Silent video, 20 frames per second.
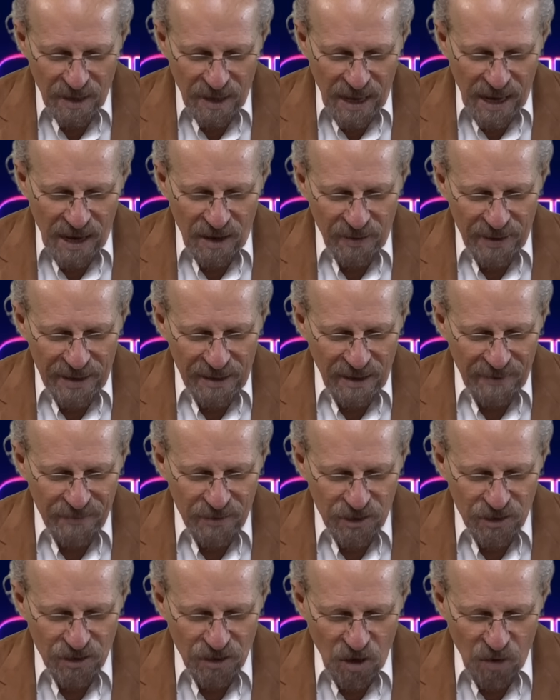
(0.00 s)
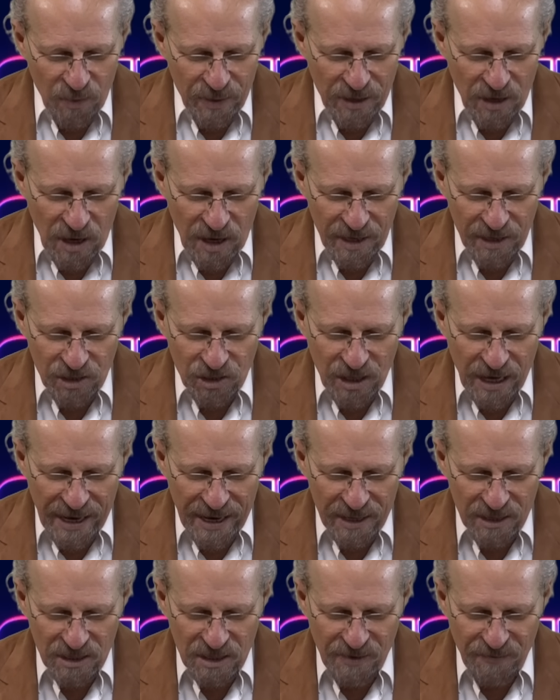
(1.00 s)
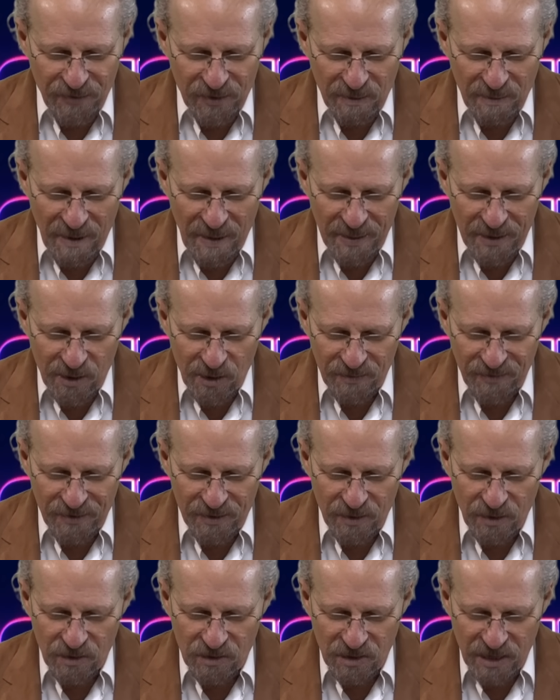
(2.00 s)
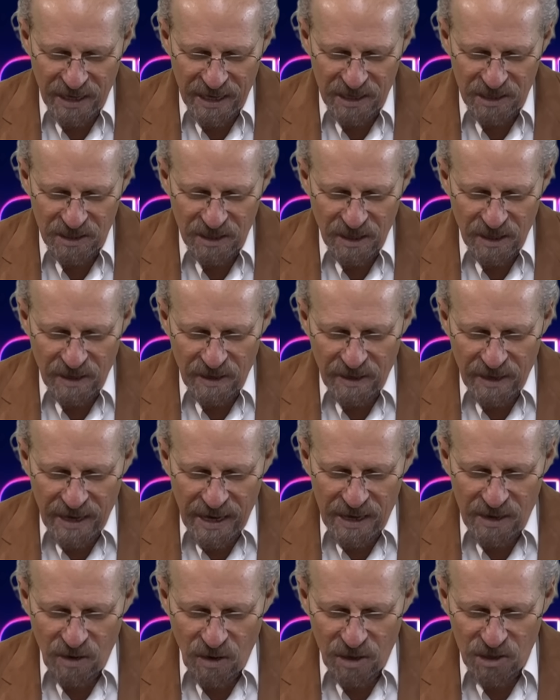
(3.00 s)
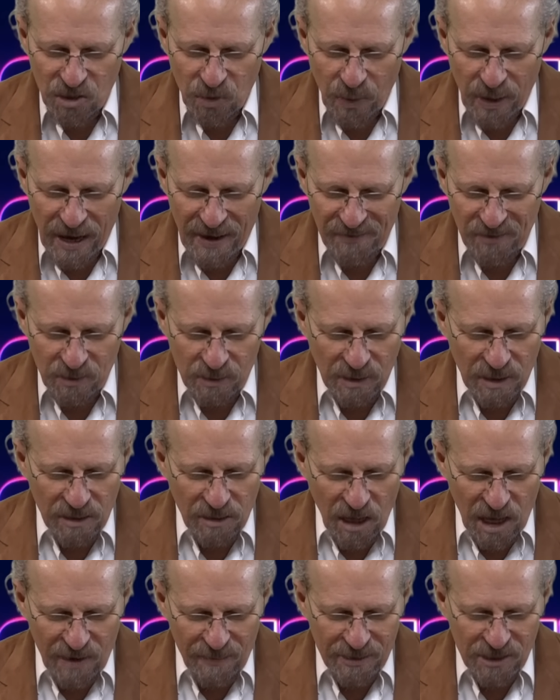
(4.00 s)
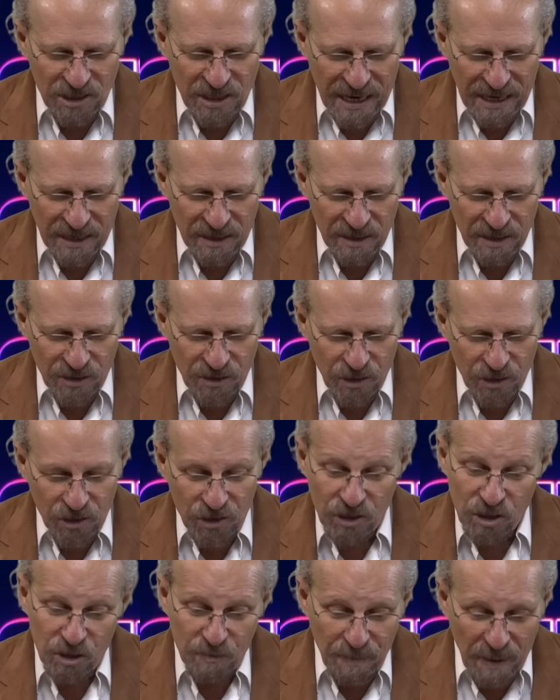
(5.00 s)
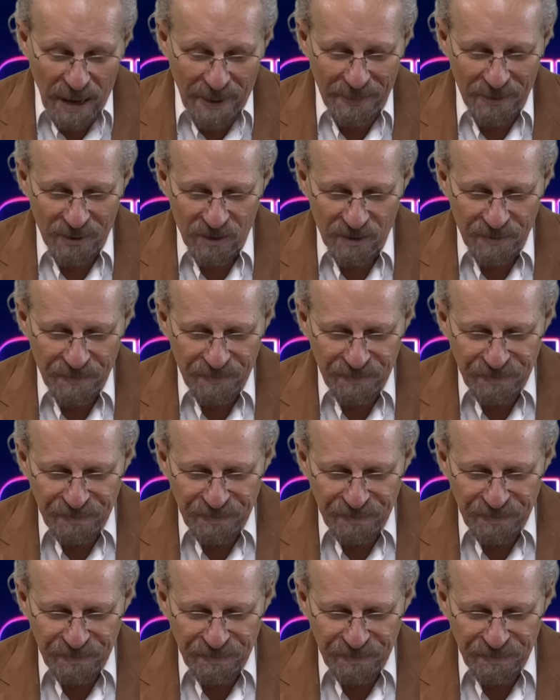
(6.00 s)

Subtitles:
Hey, LA, I love your show regarding giants, Nephilim on the earth in those days and also after. The thought of a second incursion is popular.